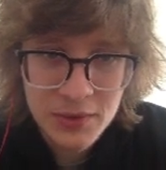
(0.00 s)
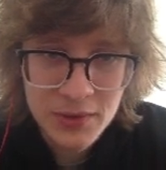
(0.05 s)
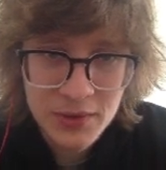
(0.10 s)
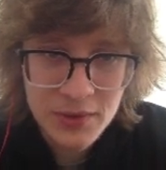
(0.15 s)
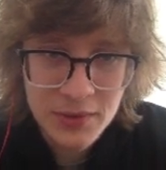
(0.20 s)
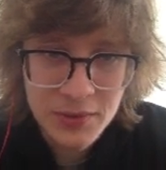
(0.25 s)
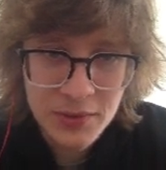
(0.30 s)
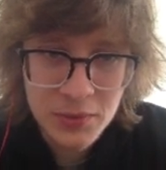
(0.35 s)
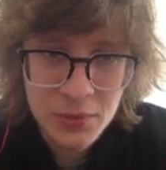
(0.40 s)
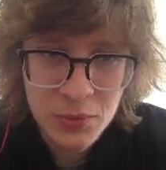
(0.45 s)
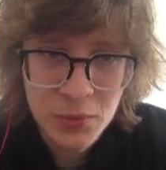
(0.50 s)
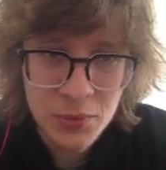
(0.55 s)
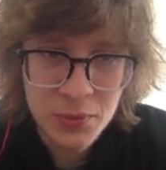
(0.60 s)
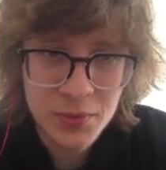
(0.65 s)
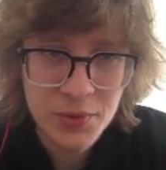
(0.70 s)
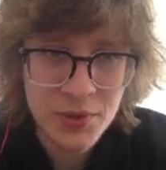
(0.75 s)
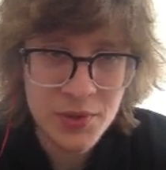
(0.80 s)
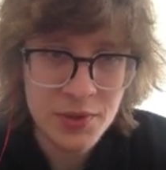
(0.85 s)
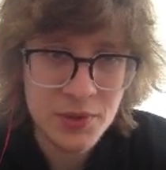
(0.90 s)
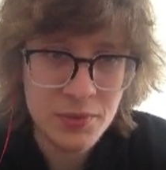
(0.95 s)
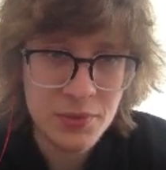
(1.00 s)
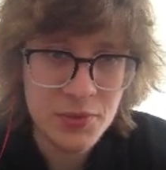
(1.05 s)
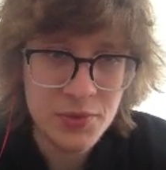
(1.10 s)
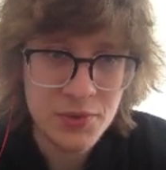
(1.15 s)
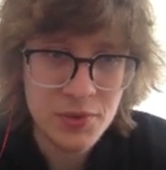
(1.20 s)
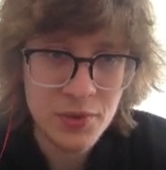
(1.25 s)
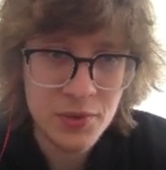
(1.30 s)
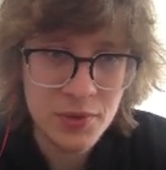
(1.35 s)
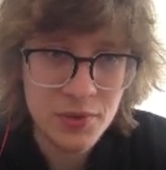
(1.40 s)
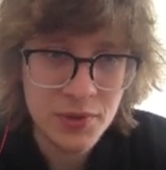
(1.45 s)
won't return a
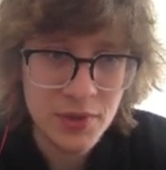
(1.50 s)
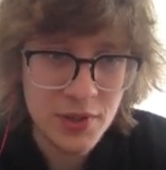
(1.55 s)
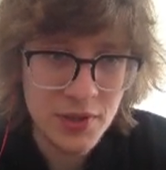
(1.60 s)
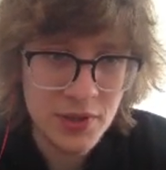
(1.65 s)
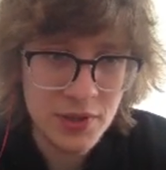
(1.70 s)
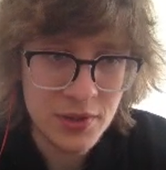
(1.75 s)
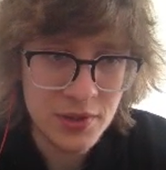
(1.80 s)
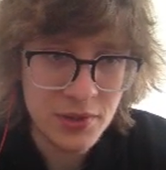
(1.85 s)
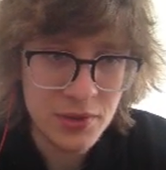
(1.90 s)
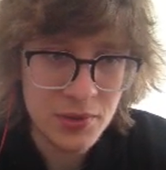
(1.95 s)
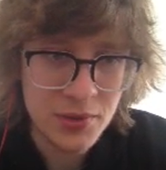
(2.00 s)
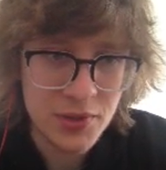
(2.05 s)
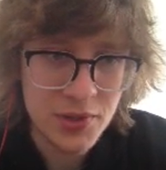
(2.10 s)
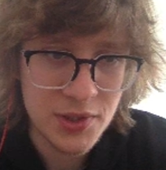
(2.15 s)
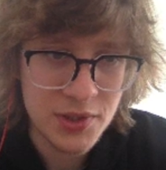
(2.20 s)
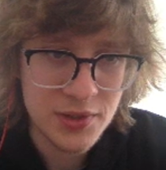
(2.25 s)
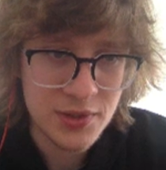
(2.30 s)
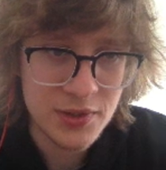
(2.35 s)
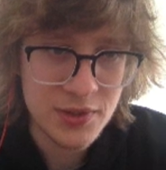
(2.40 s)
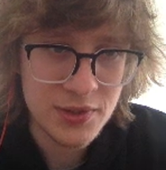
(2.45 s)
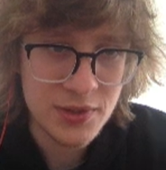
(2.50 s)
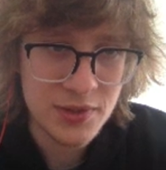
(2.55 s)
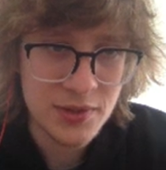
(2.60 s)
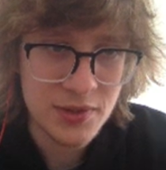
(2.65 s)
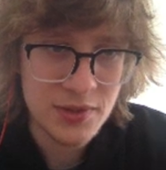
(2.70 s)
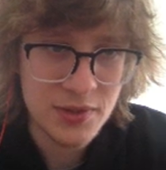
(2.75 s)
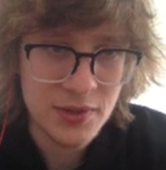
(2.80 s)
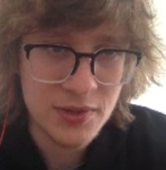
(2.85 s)
result here. We'll just